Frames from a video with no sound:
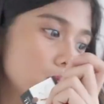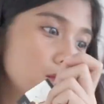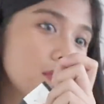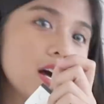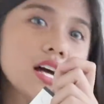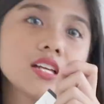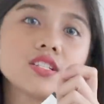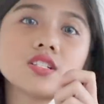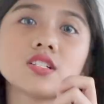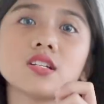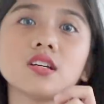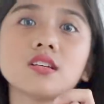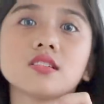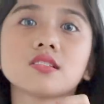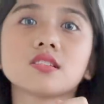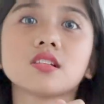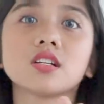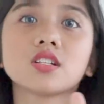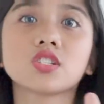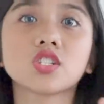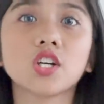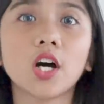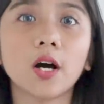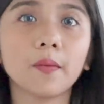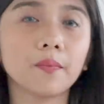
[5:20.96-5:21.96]
It matches
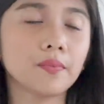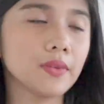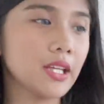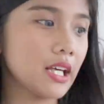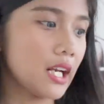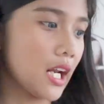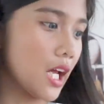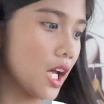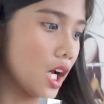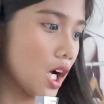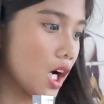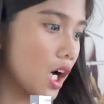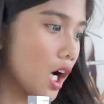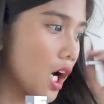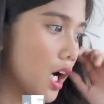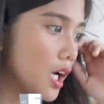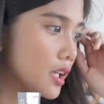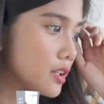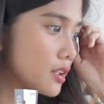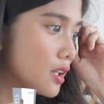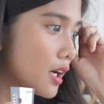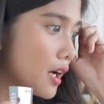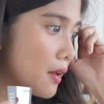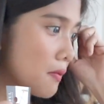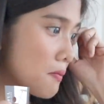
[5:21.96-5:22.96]
the top that I
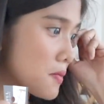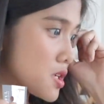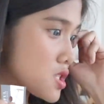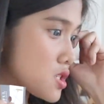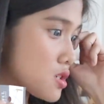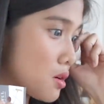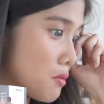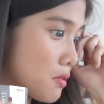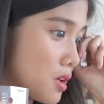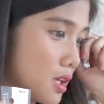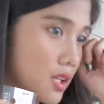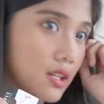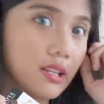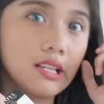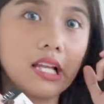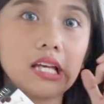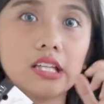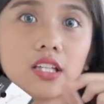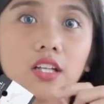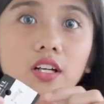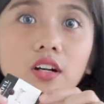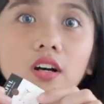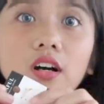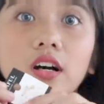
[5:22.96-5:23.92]
got. I'll be showing it later